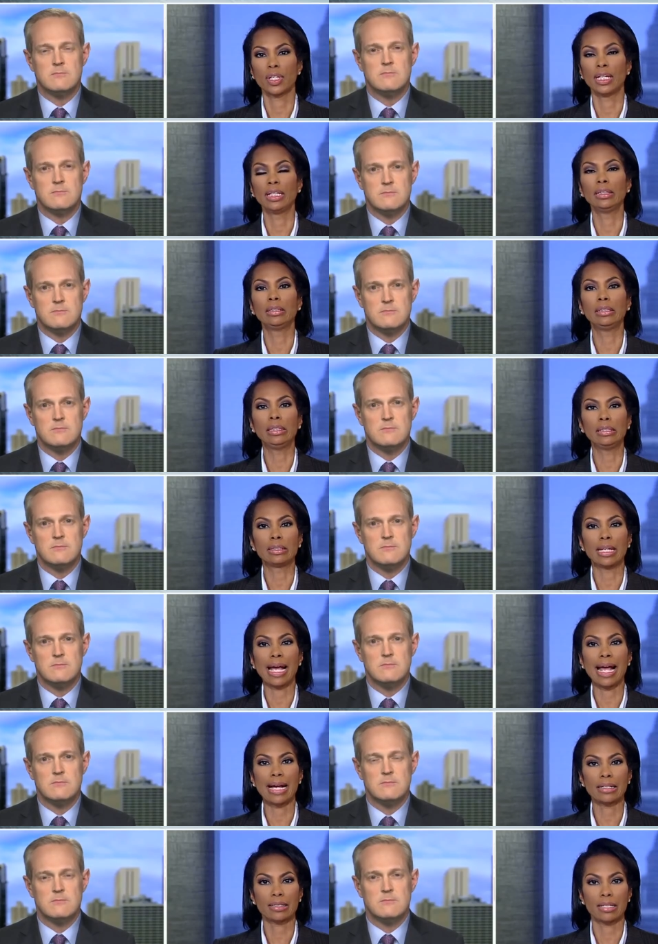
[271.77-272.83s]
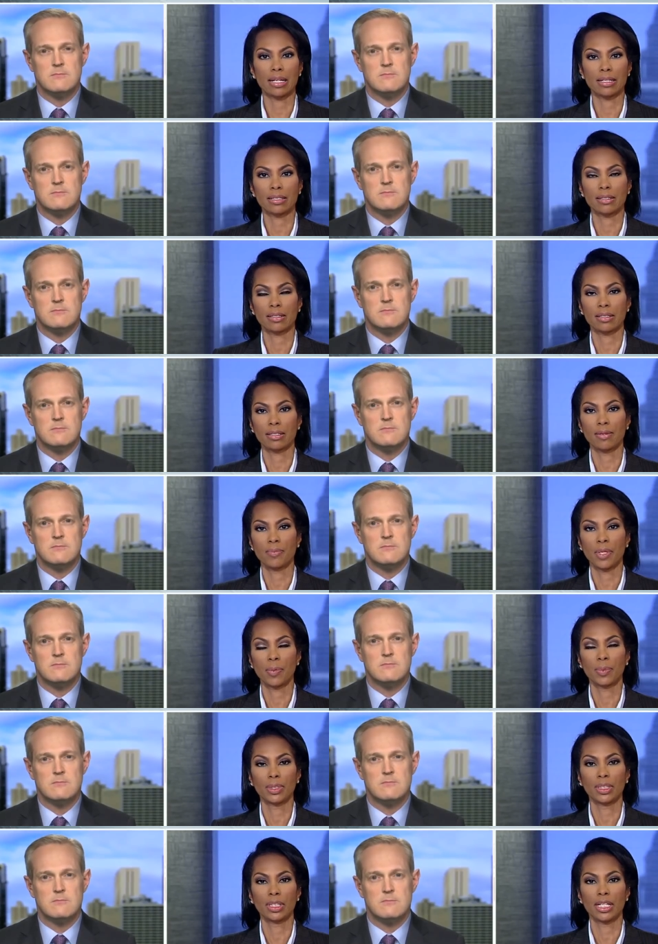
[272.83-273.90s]
Speaker 1: elite access that some
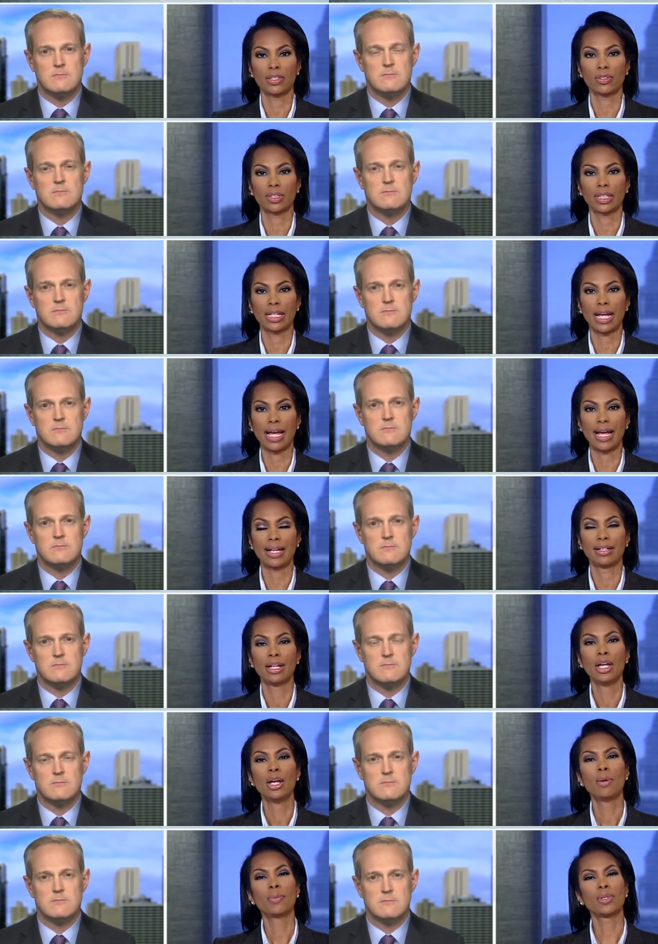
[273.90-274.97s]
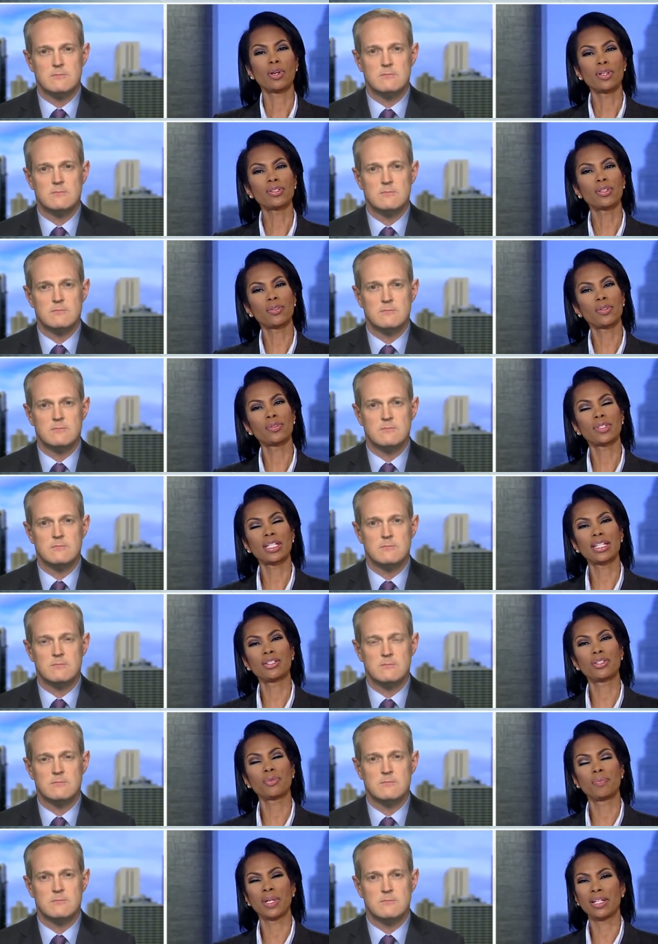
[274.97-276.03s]
people allegedly had, but also those
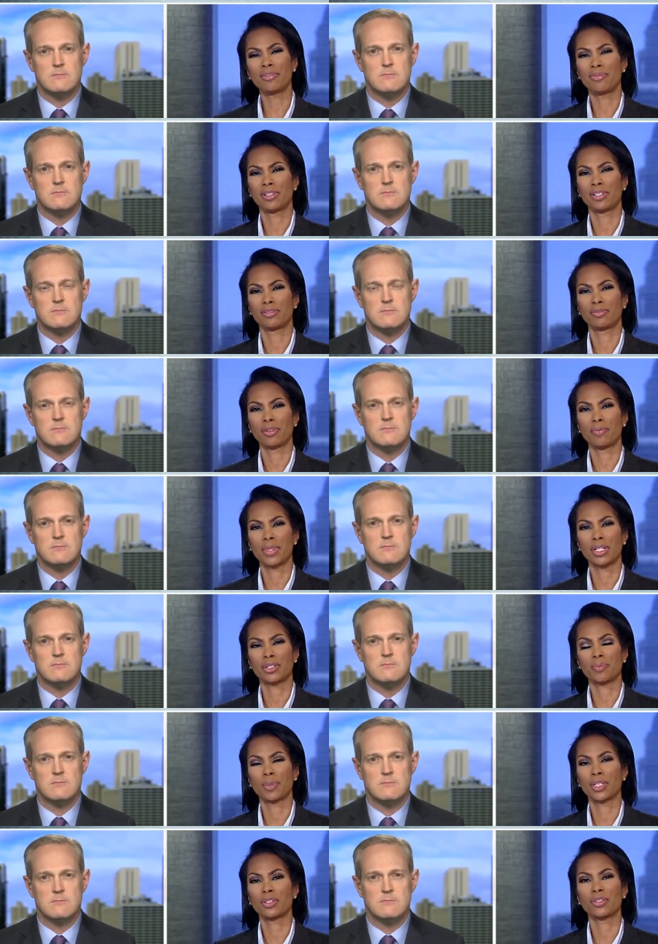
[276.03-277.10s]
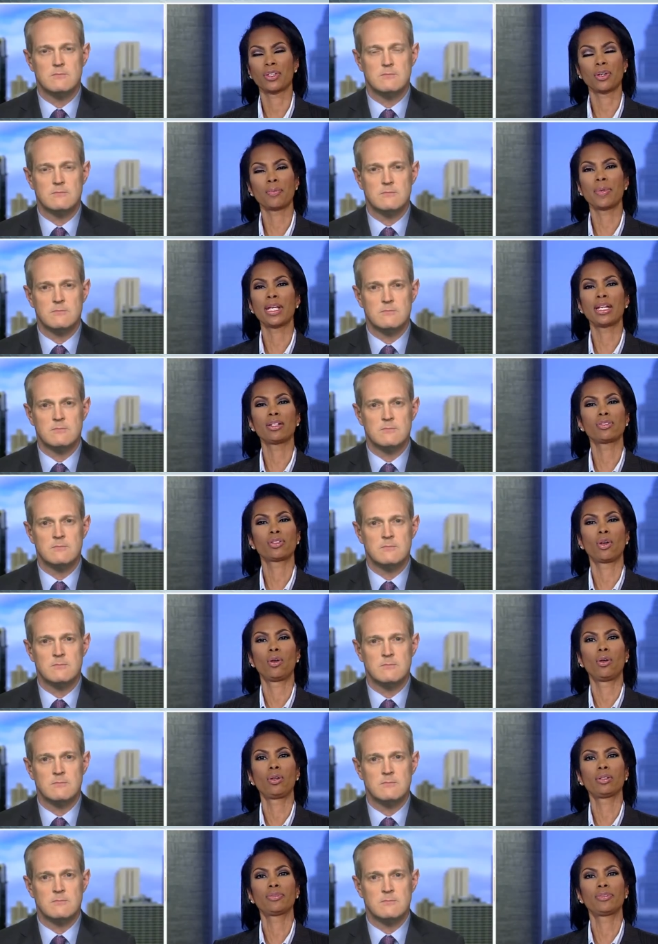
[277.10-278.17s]
kids who benefited from this because they're being
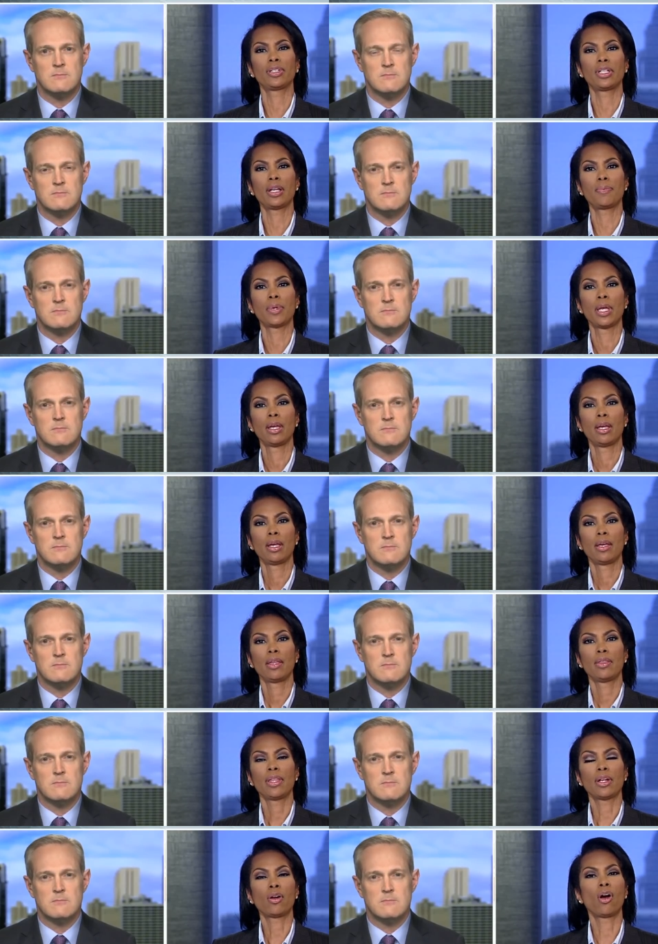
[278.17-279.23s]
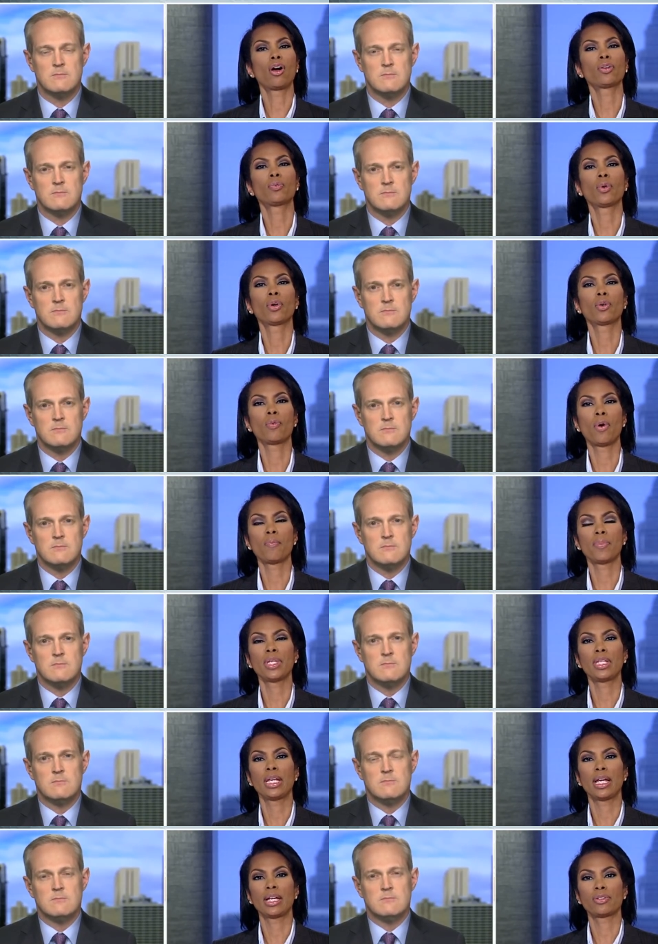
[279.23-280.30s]
told, Philip, that hard work won't be
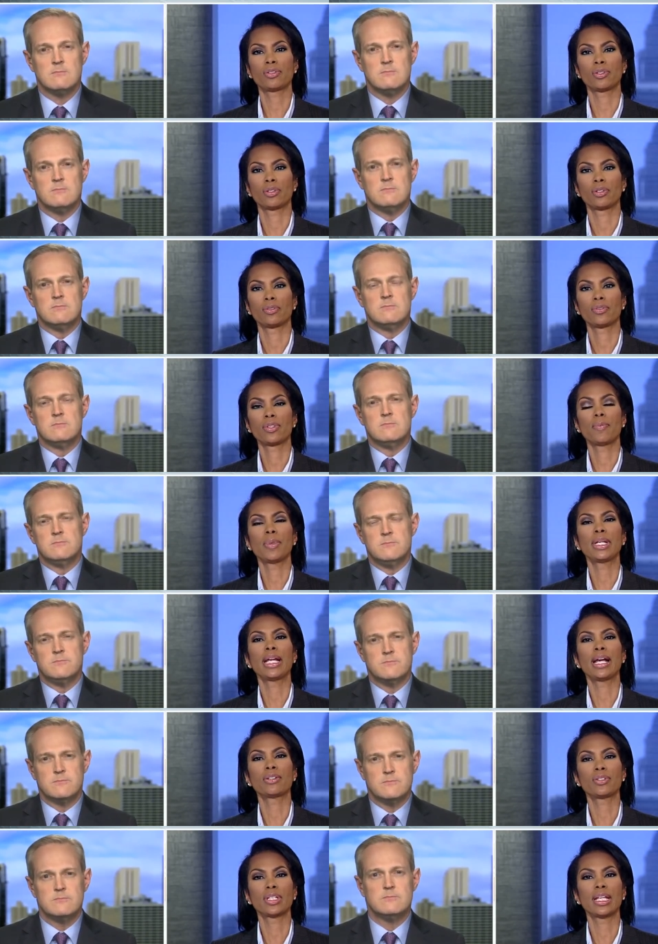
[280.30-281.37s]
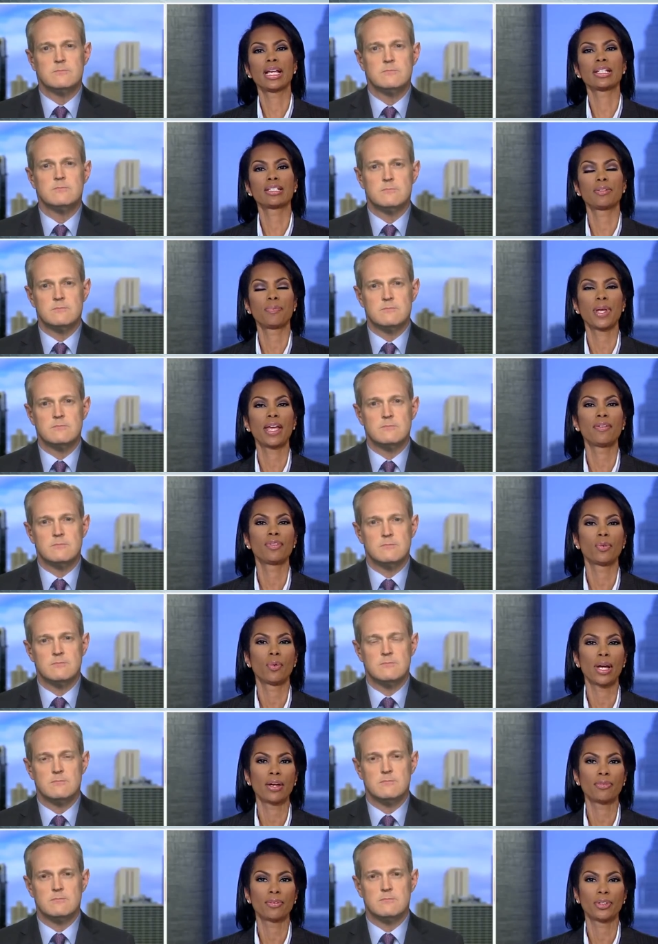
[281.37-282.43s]
the answer. Somebody actually has to pave the
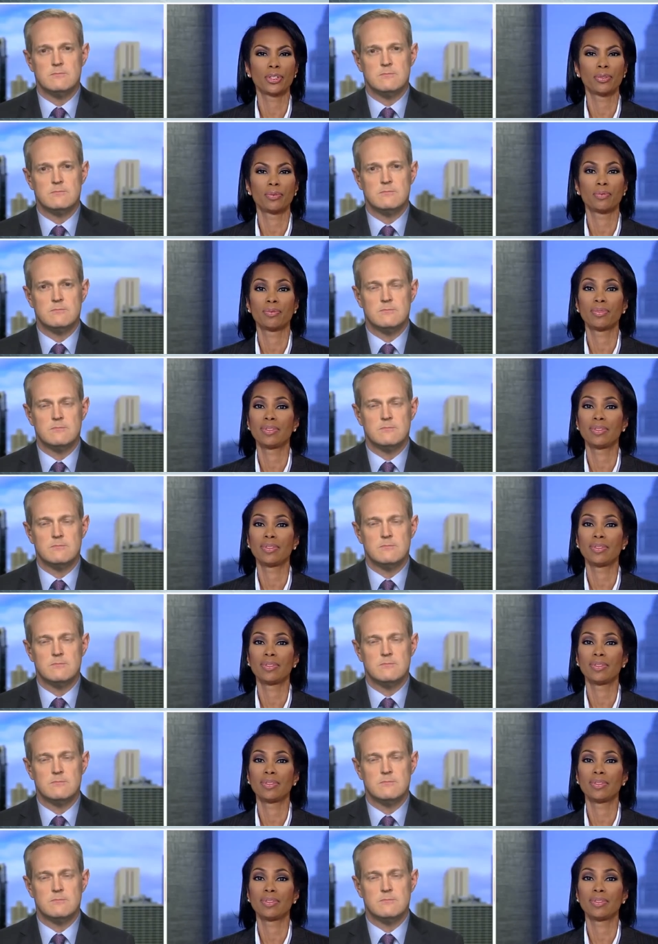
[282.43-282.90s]
way for you.